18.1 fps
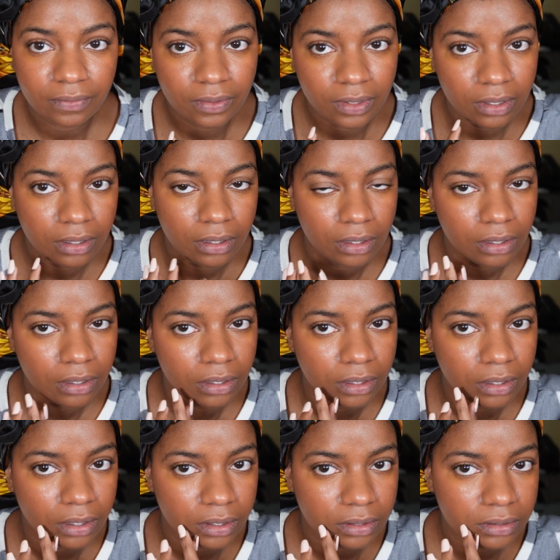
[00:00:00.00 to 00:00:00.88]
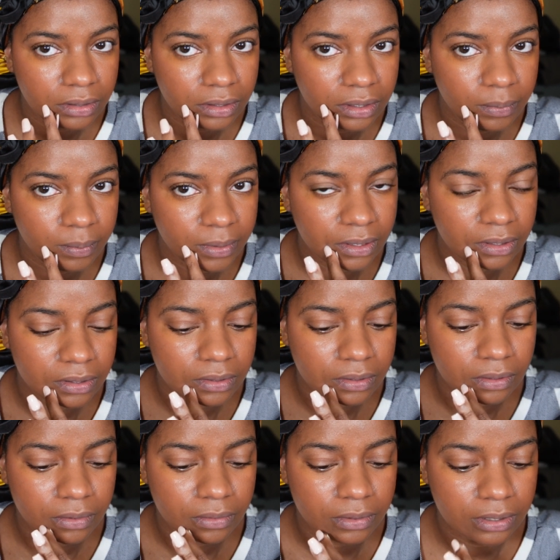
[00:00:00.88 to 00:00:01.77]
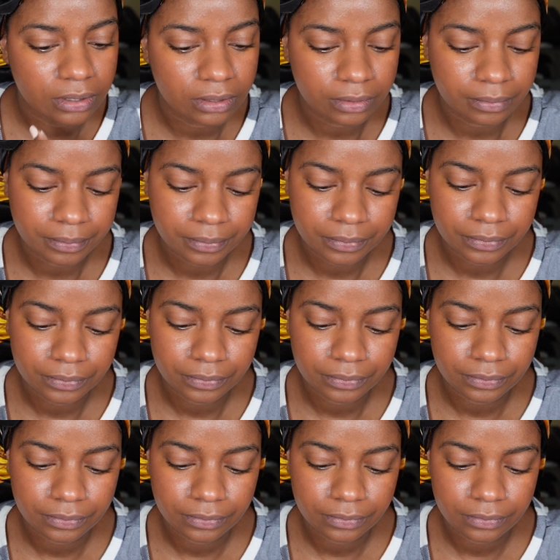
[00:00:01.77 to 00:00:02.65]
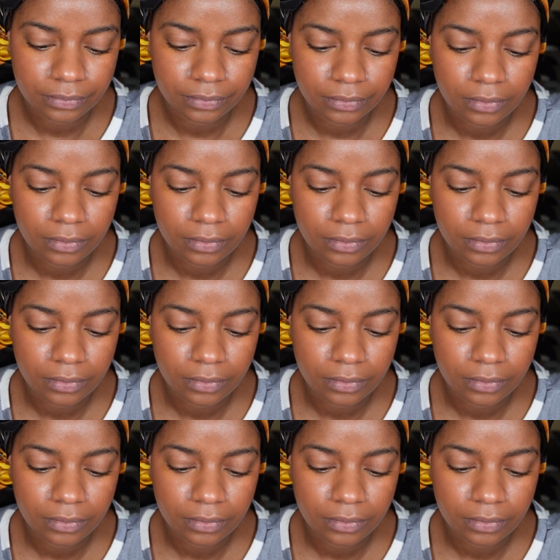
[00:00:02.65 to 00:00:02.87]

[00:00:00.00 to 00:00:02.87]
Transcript: it is what it is. But it's giving skin, am I right?